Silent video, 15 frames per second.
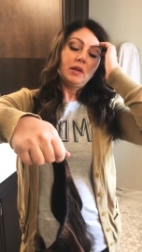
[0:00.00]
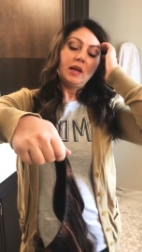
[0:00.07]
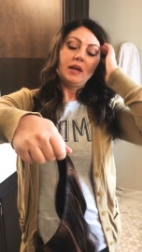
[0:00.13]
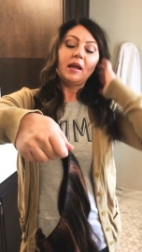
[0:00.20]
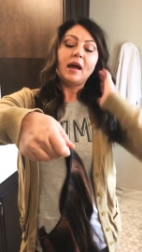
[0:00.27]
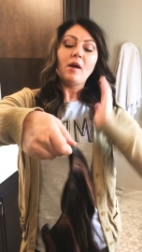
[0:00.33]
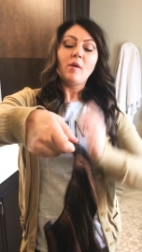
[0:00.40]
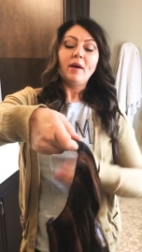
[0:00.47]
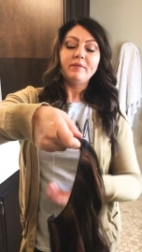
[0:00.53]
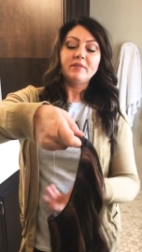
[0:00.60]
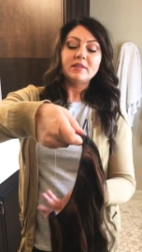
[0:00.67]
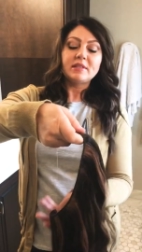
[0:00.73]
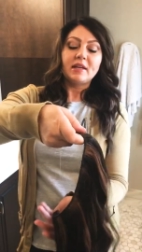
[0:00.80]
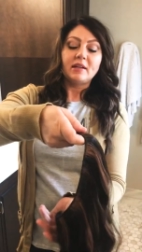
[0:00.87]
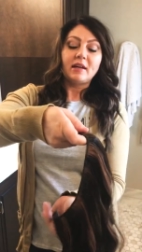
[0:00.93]
And how I've
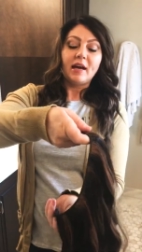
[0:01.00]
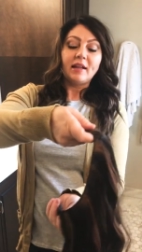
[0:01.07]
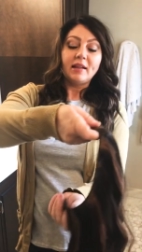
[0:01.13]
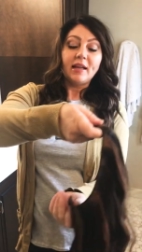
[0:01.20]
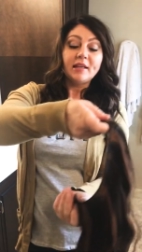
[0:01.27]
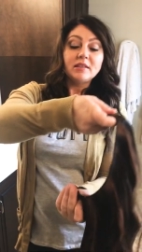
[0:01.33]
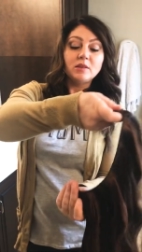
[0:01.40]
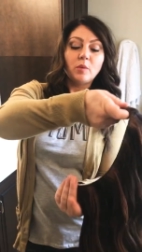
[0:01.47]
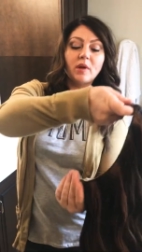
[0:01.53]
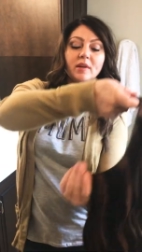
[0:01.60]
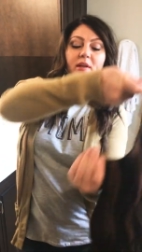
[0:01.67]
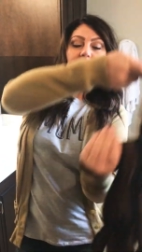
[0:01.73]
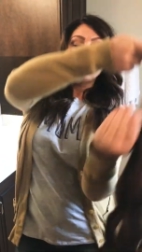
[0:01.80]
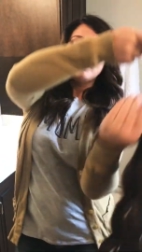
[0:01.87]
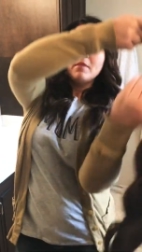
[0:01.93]
decided I like to wear
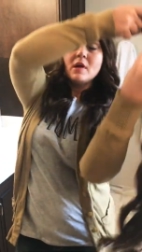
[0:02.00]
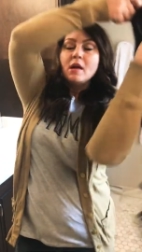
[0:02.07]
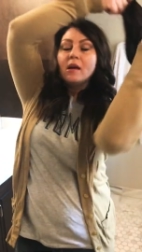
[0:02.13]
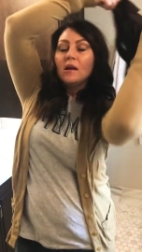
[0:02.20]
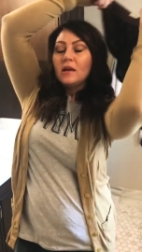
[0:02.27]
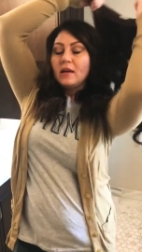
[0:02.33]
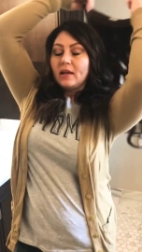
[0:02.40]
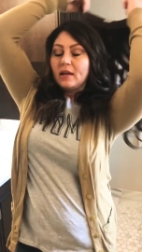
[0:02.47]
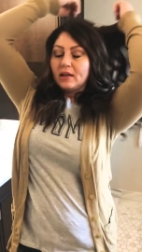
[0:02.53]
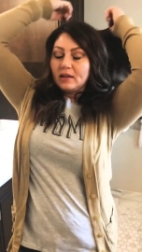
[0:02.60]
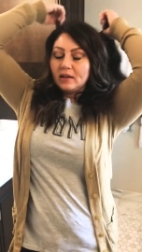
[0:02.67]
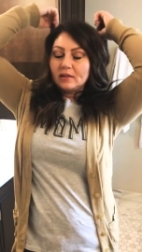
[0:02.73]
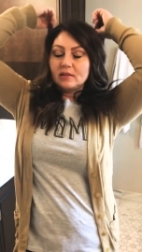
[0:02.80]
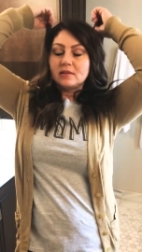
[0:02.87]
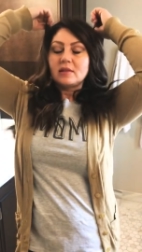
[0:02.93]
them
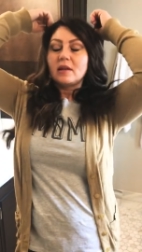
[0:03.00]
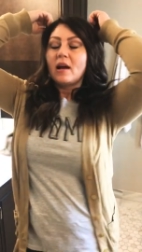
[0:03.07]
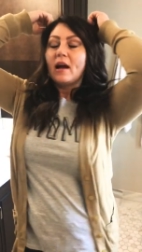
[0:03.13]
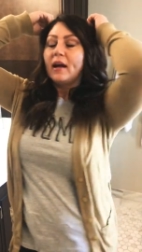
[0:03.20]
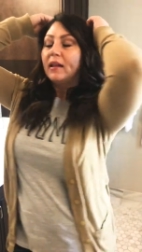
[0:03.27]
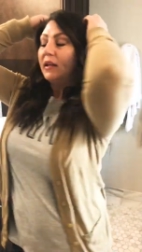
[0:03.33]
is I